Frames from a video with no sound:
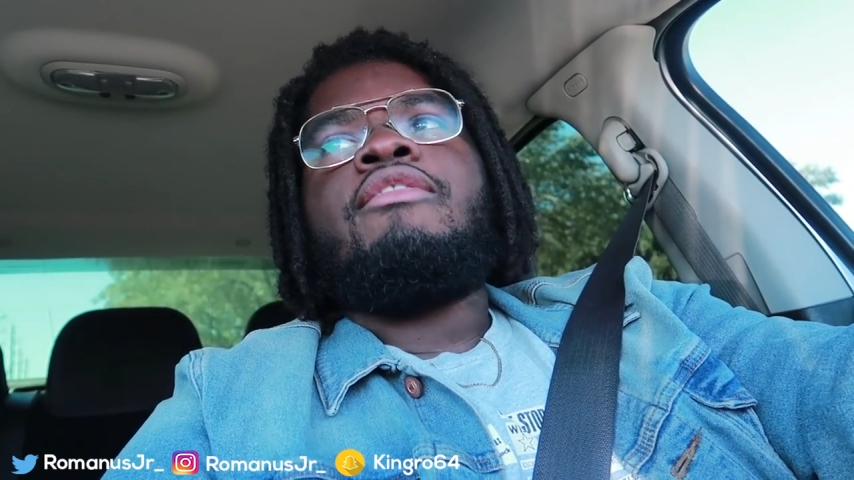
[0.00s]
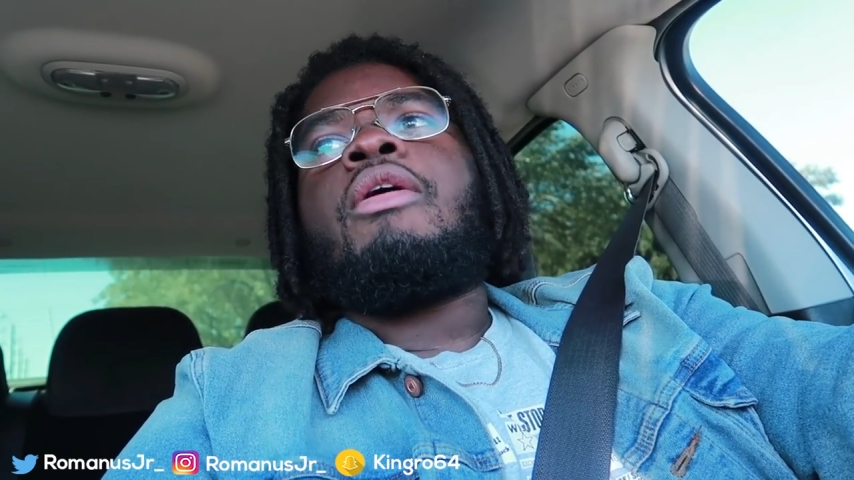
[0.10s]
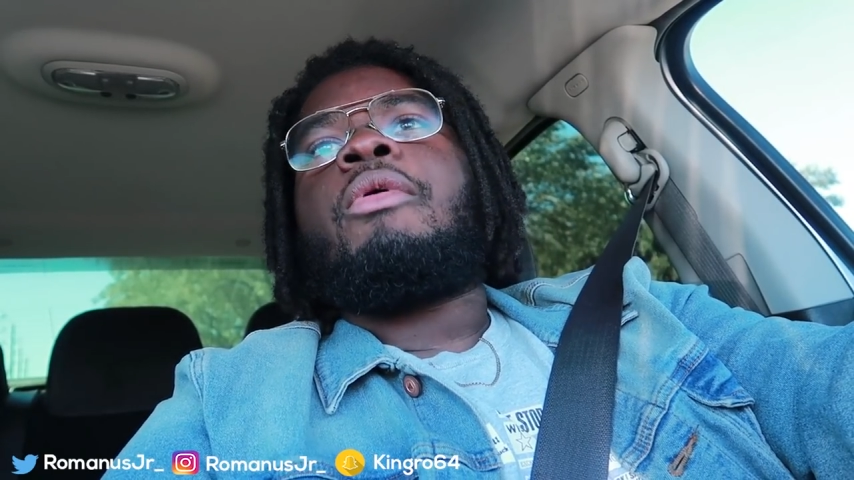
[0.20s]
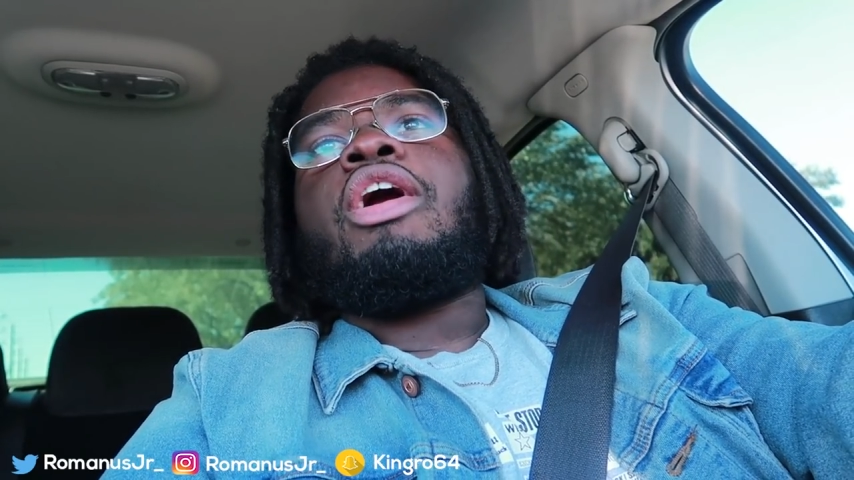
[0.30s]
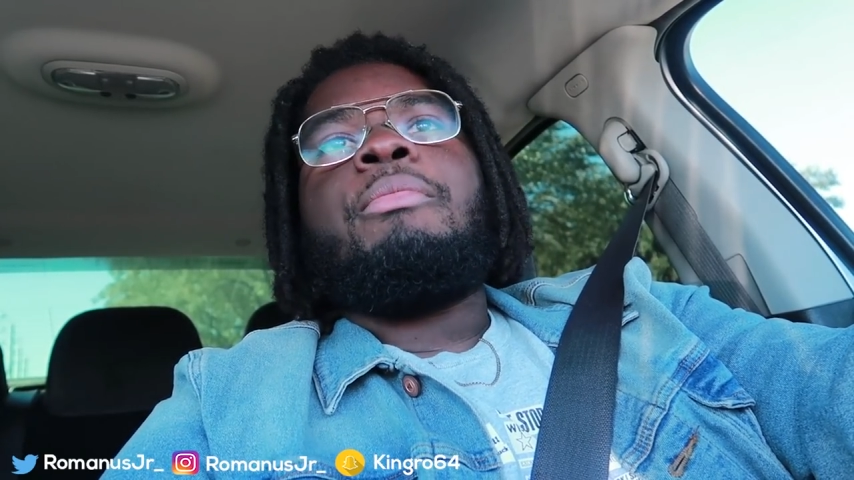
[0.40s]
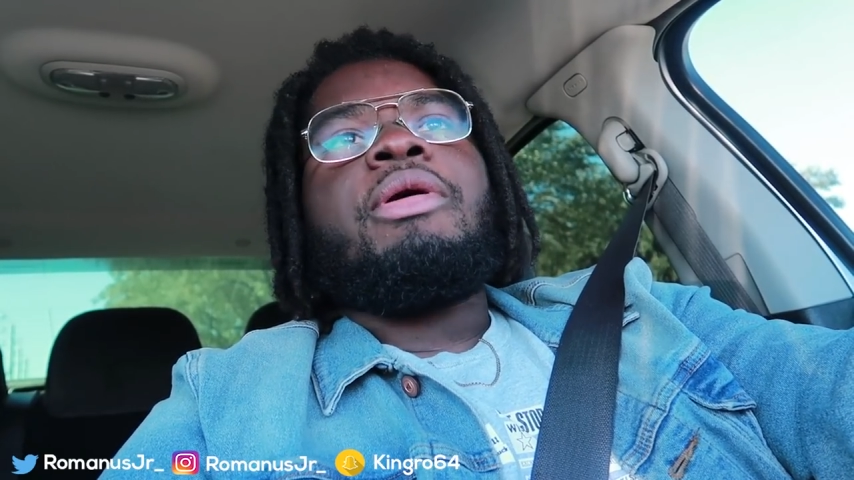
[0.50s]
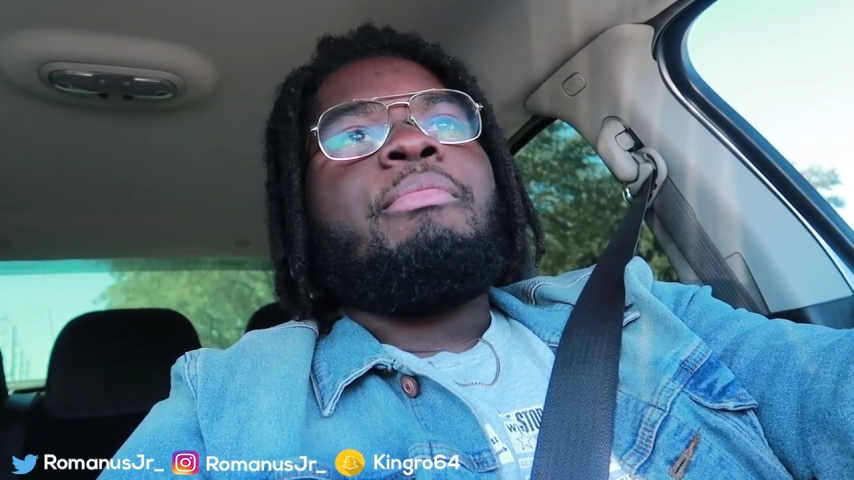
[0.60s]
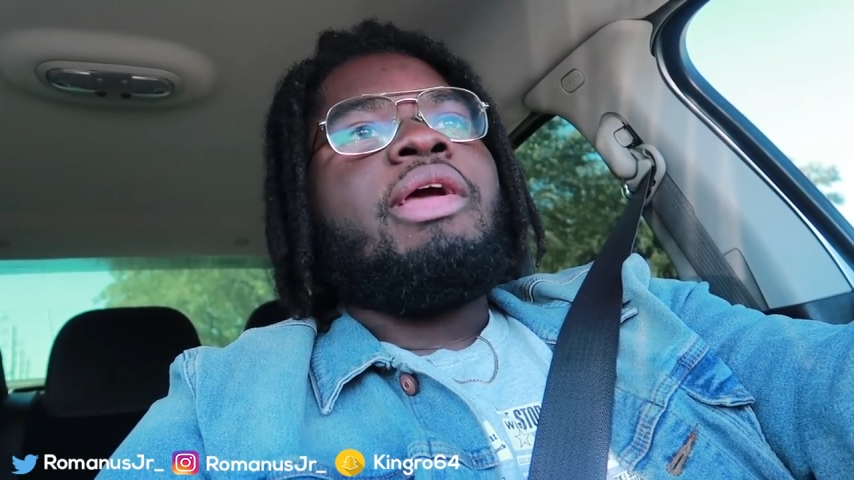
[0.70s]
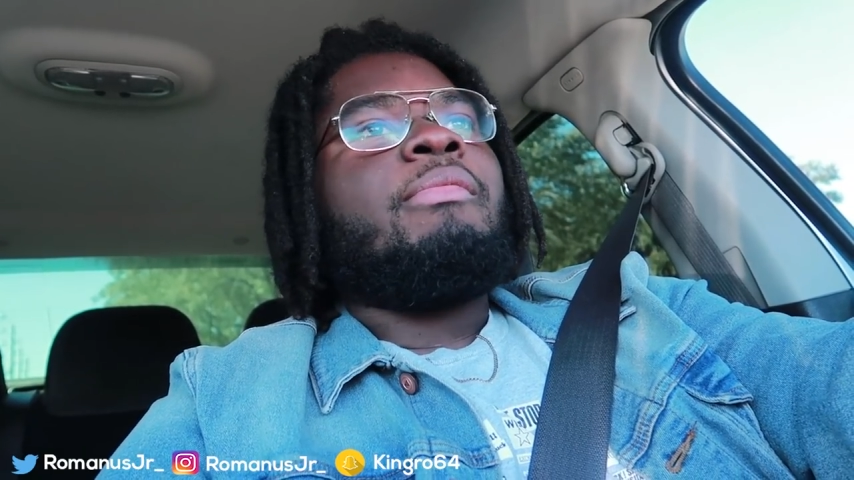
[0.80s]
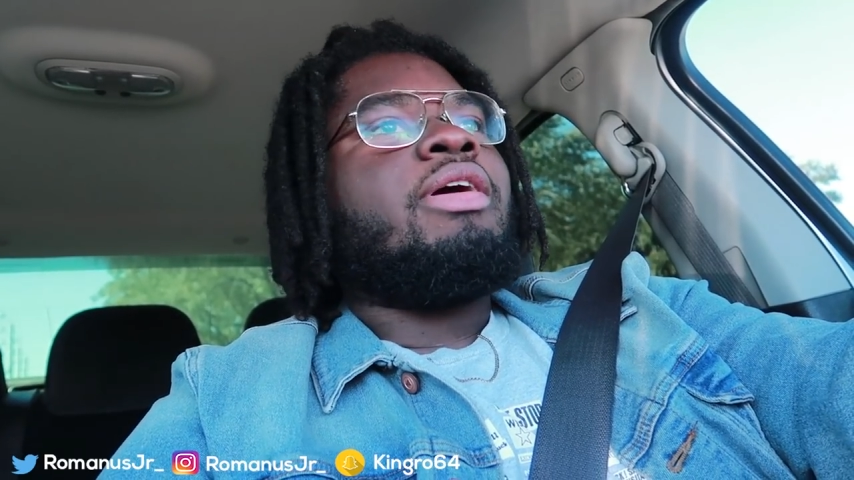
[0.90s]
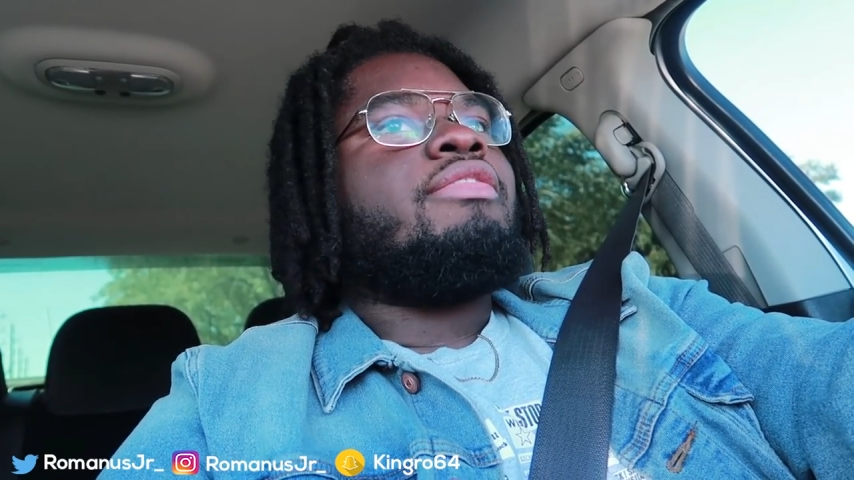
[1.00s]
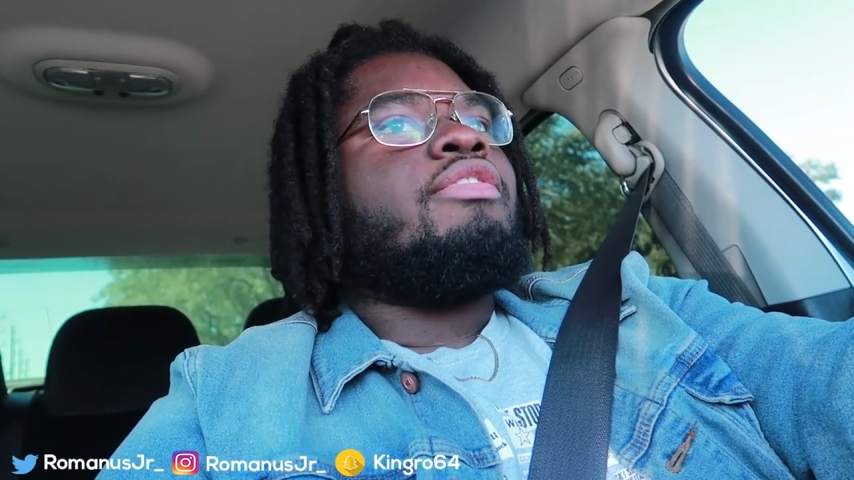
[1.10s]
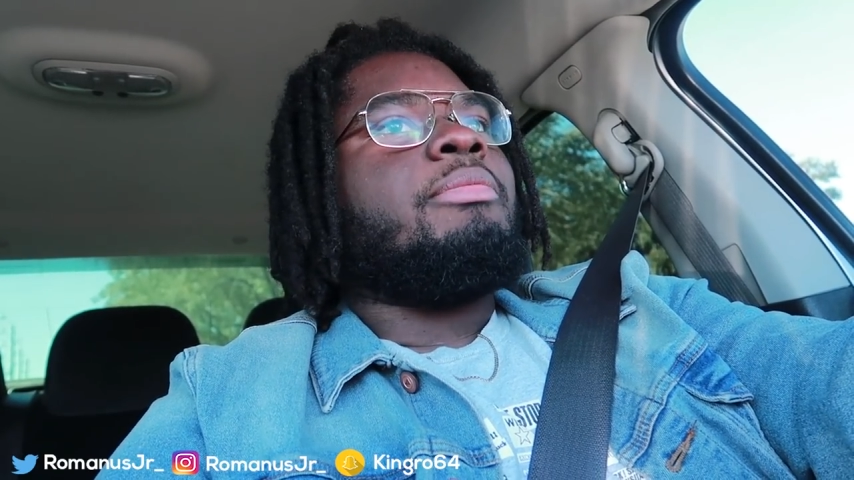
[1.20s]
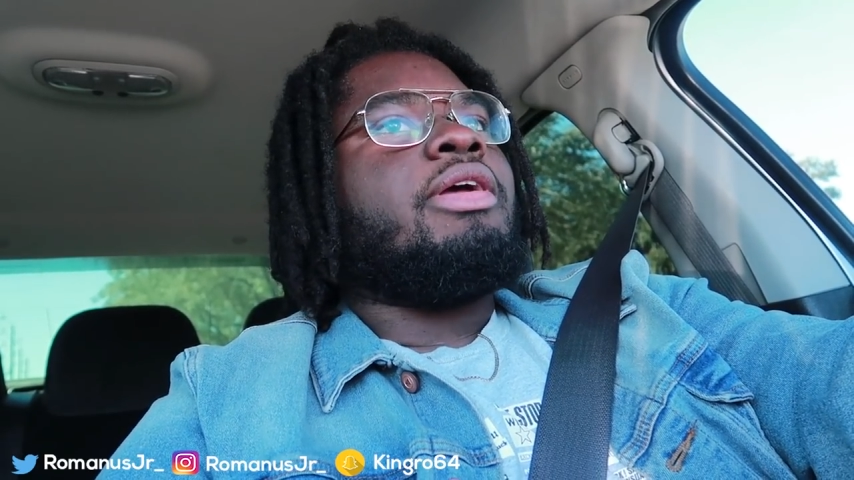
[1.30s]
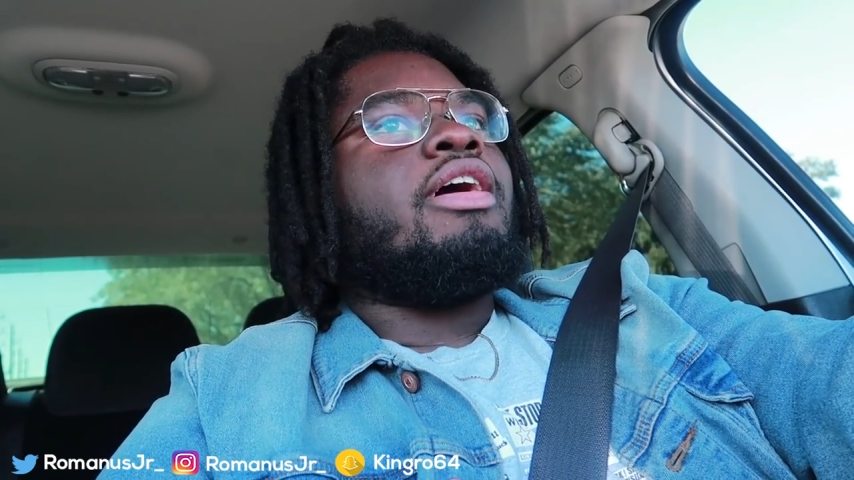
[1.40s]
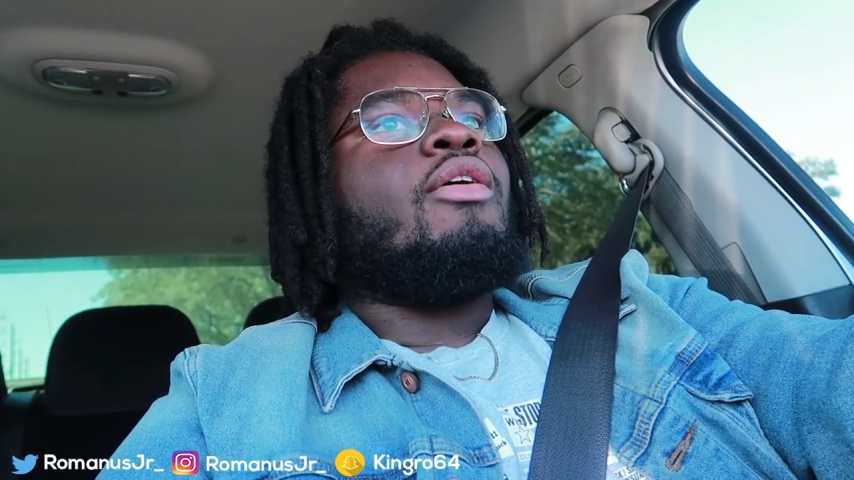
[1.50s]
February gonna be a big month for me,